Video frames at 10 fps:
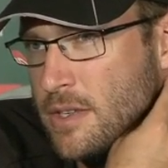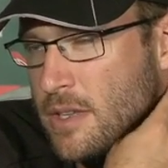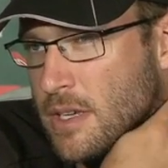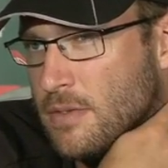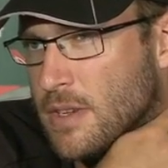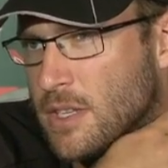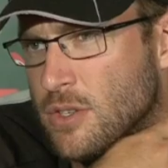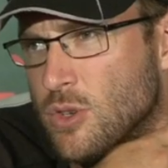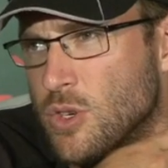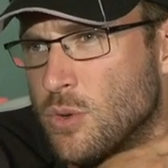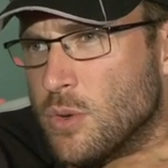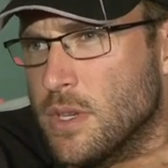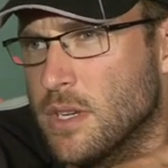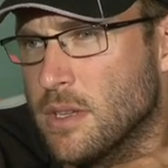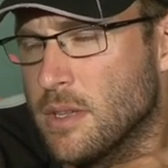I think if you get too short,
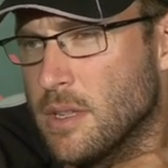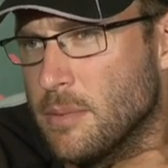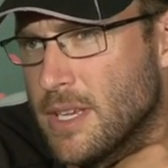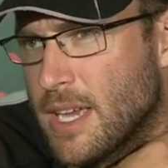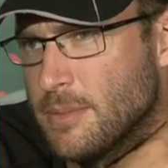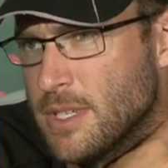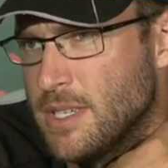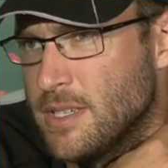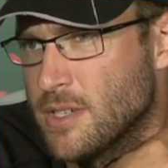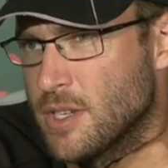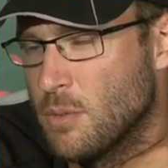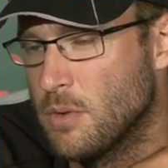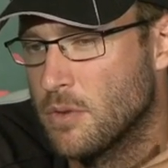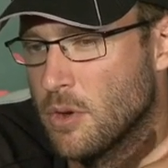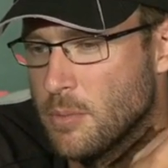then it becomes easier. So
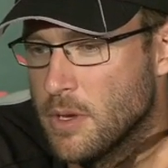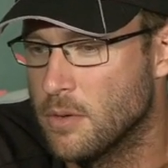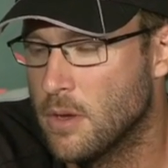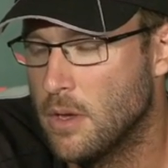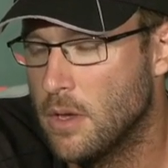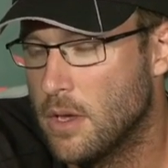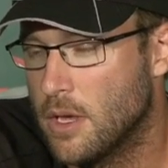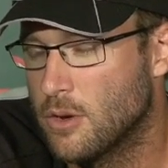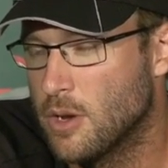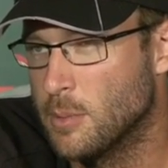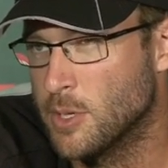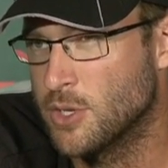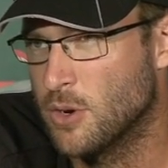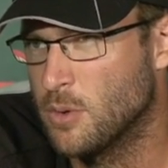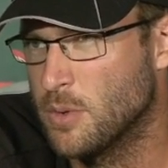we've got to be incredibly
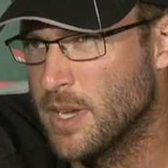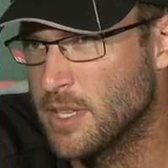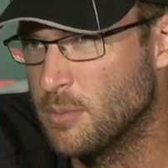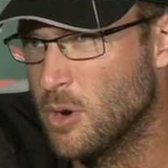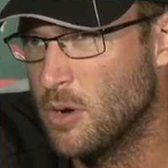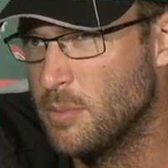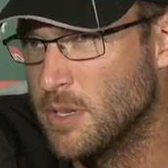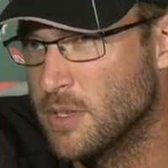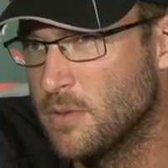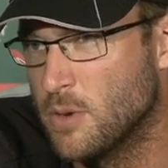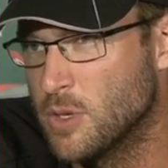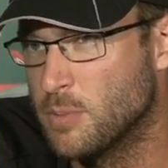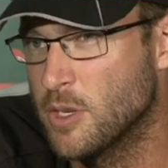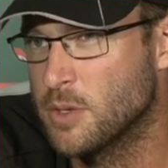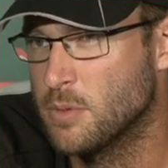strong with that tomorrow, being as full as
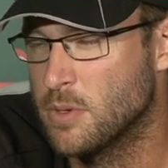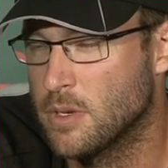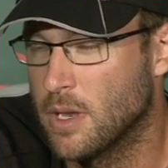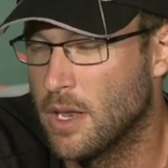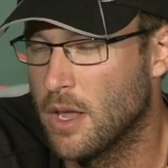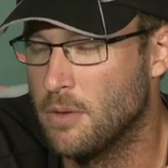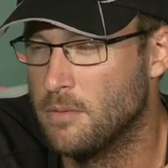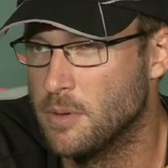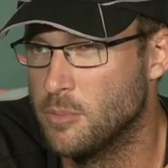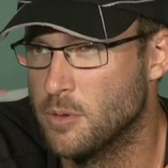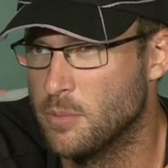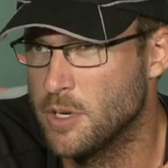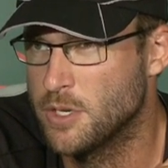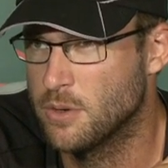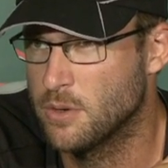possible, and hopefully putting
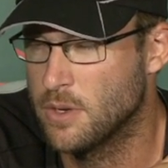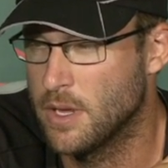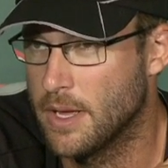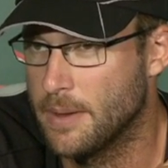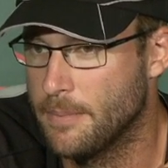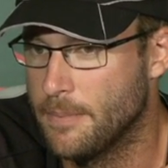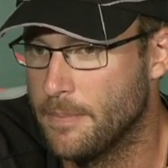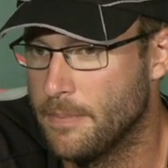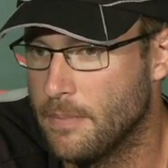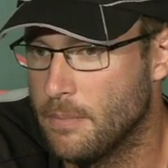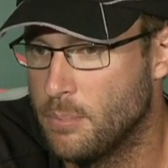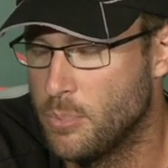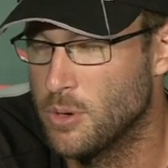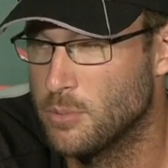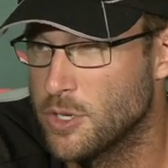pressure on
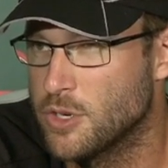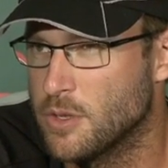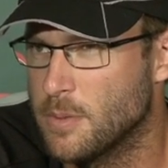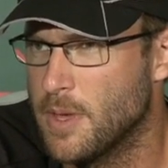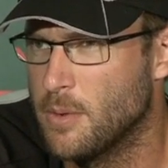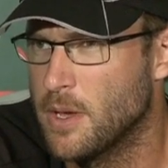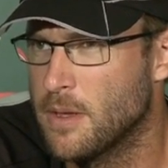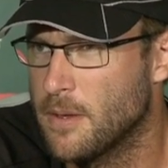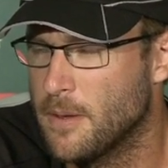them that way.